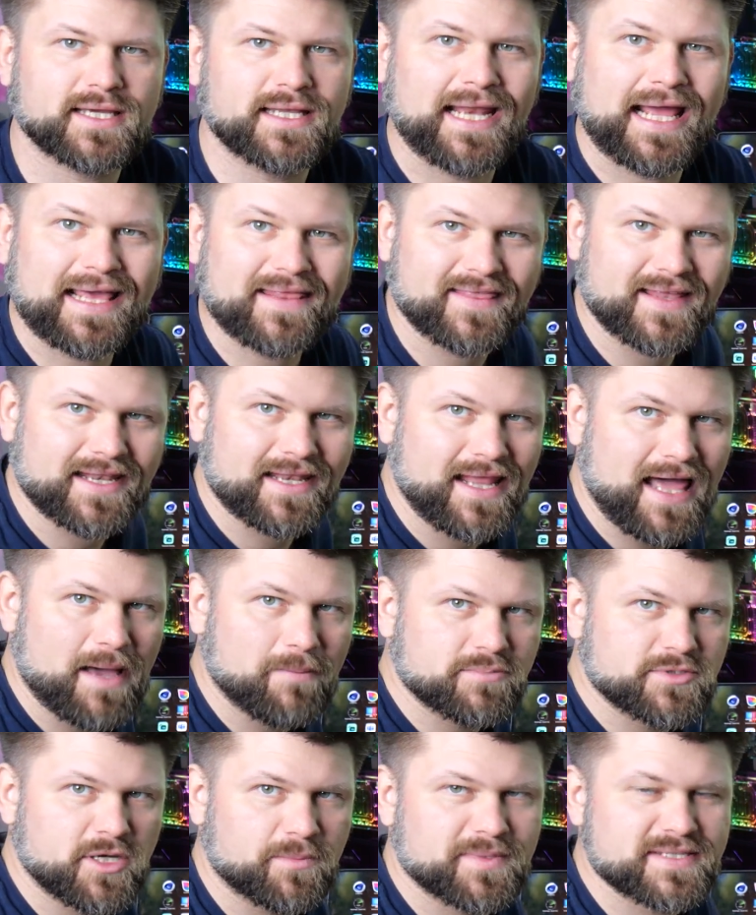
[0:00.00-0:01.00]
connect the
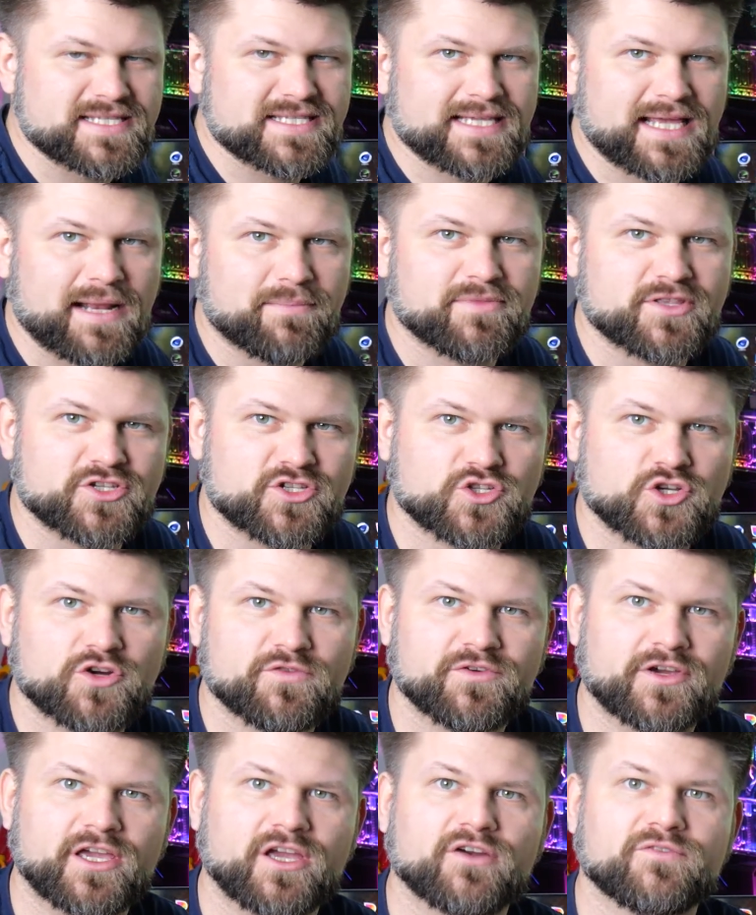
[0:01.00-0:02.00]
laptop and set up the
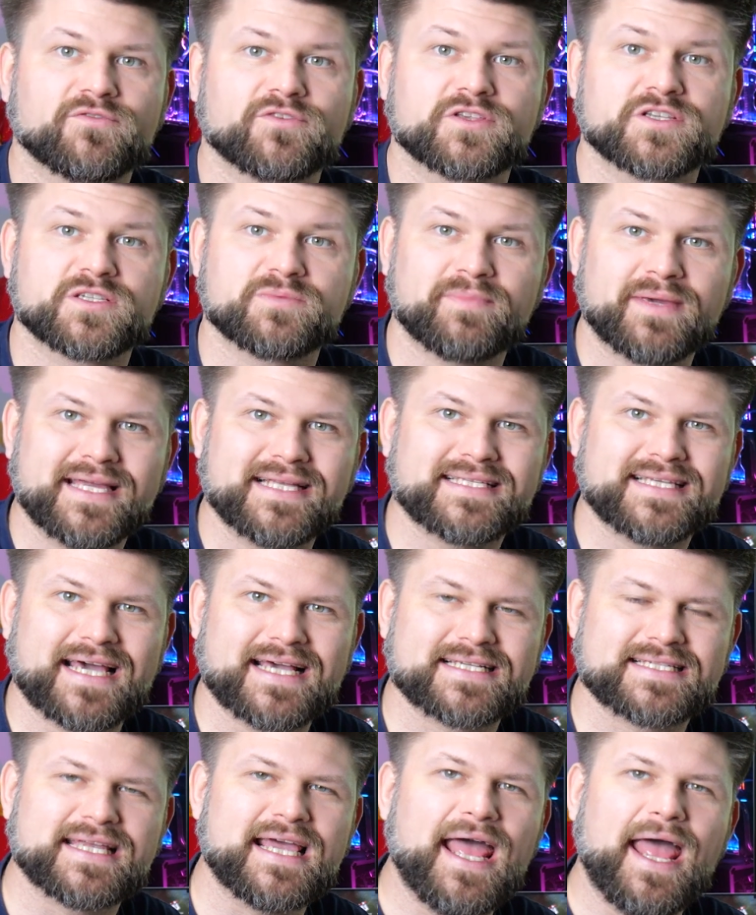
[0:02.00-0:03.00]
server here for the speed
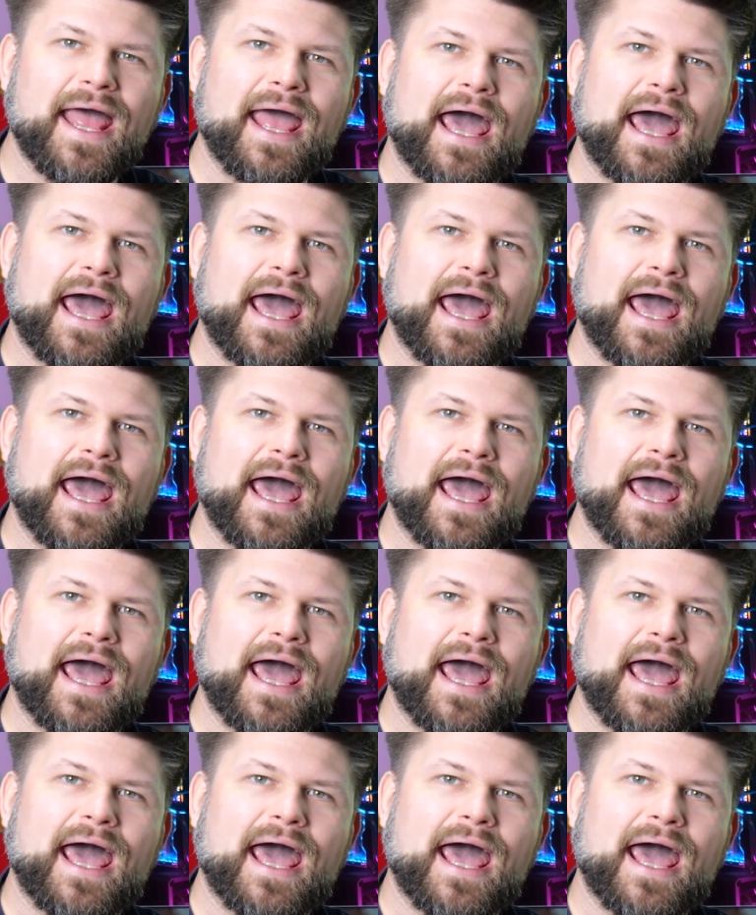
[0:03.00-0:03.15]
test.